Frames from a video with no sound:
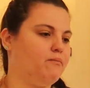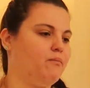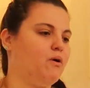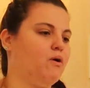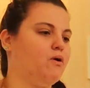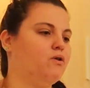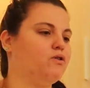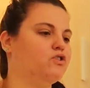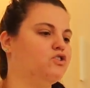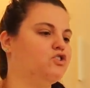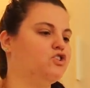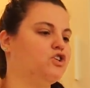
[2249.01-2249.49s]

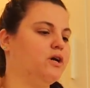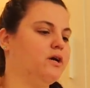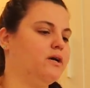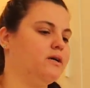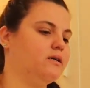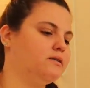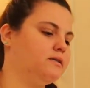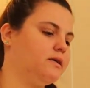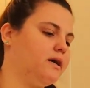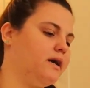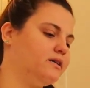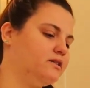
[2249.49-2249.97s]

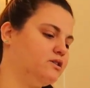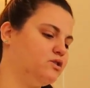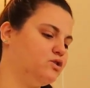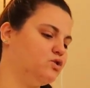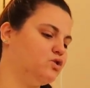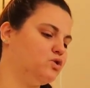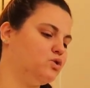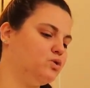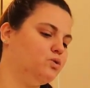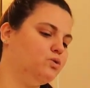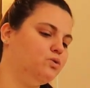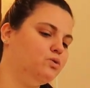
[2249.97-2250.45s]
purchase as a
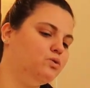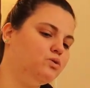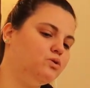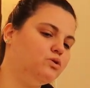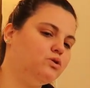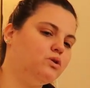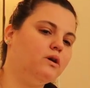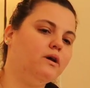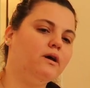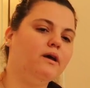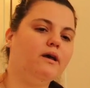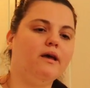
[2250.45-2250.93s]

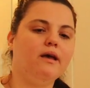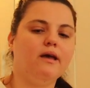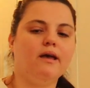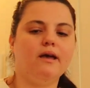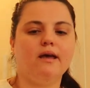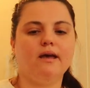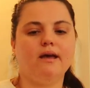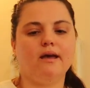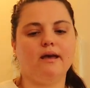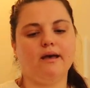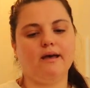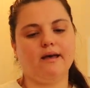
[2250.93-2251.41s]
shoes,
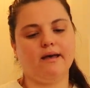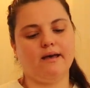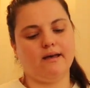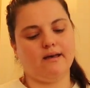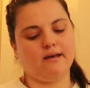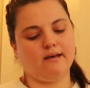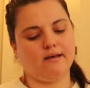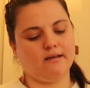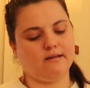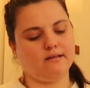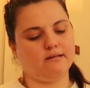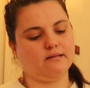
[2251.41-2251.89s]

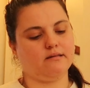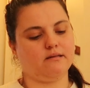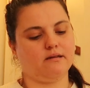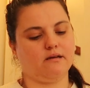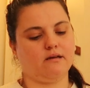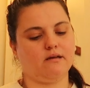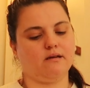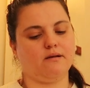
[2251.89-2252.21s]
and